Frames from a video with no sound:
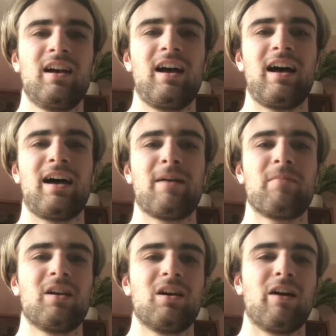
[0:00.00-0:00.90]

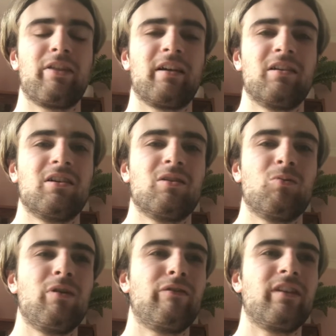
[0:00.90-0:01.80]
I think
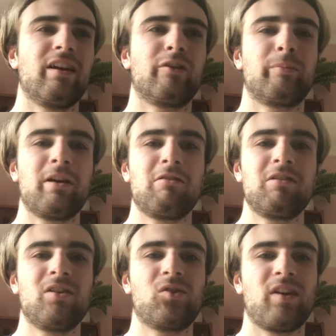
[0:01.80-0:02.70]
with the
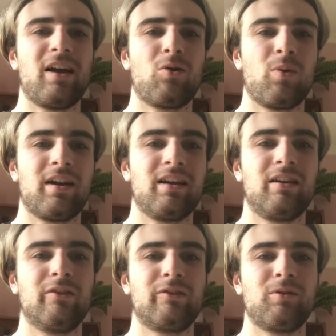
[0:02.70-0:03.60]
experience and how quick he
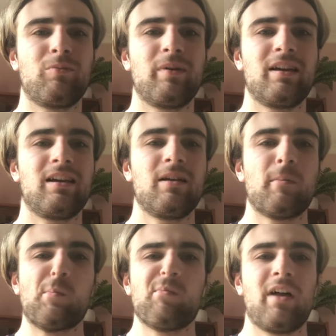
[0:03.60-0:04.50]
can still be,
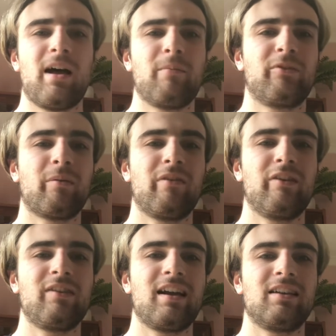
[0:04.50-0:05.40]
some of
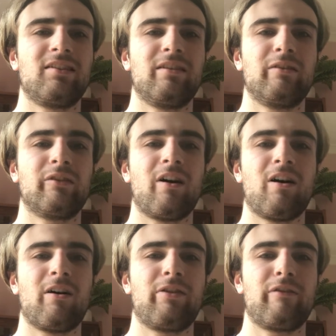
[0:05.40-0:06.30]
his negatives
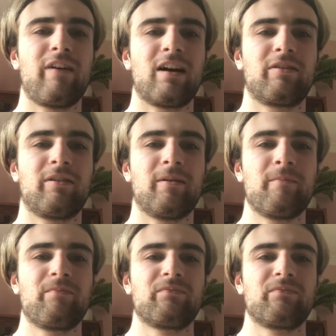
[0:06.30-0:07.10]
are the fact that